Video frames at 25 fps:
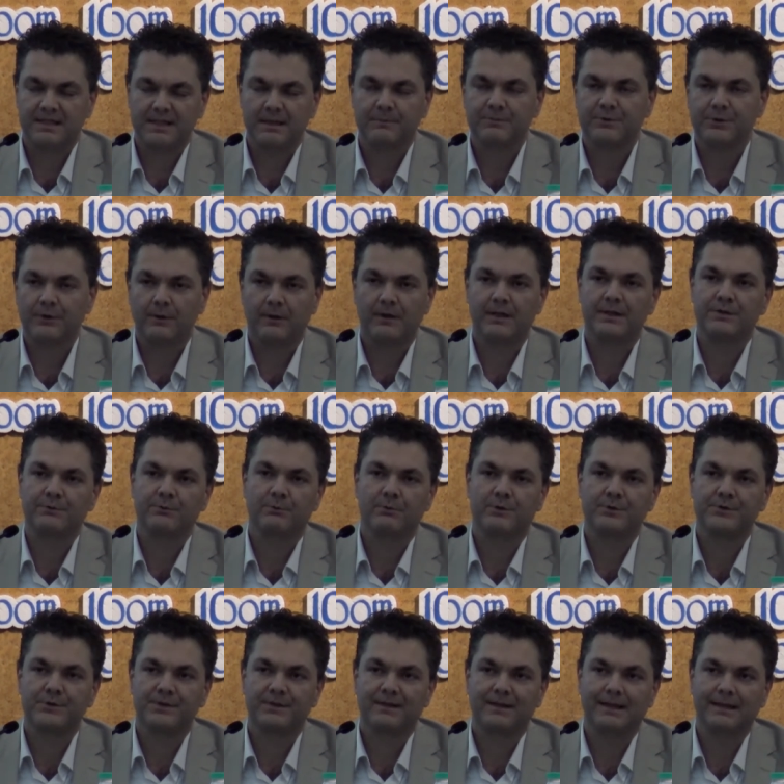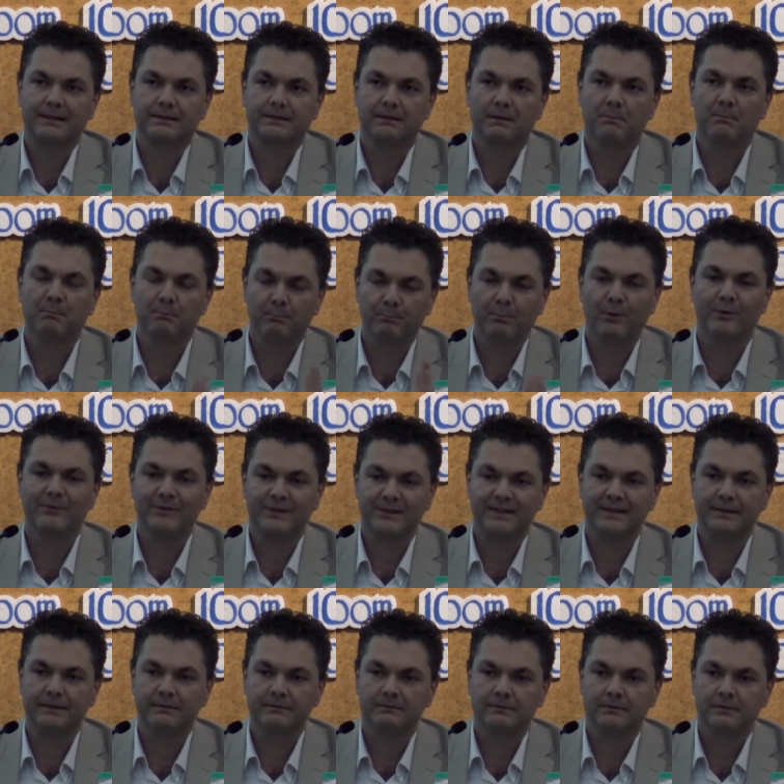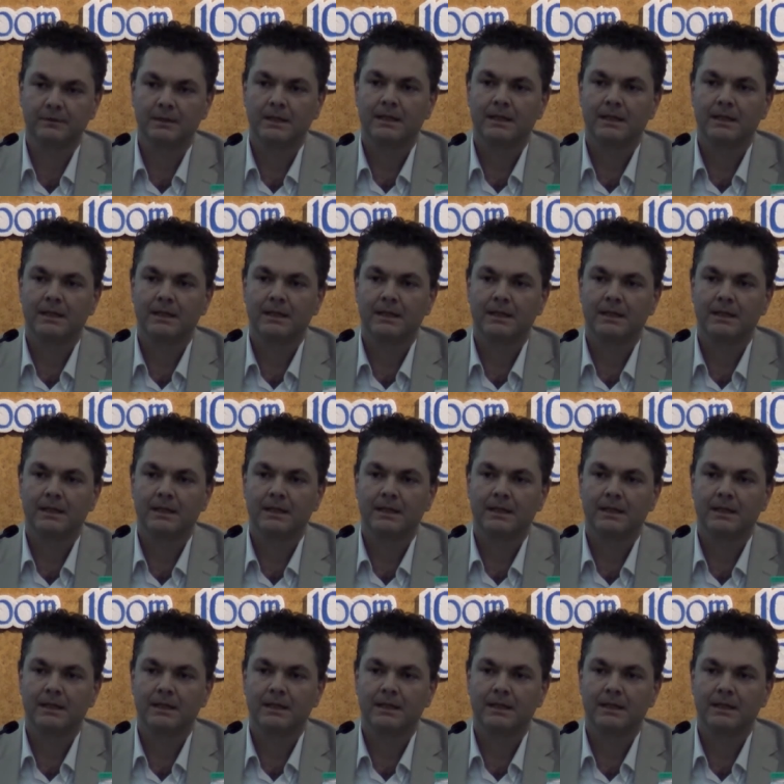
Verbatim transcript: some scholars was that poverty,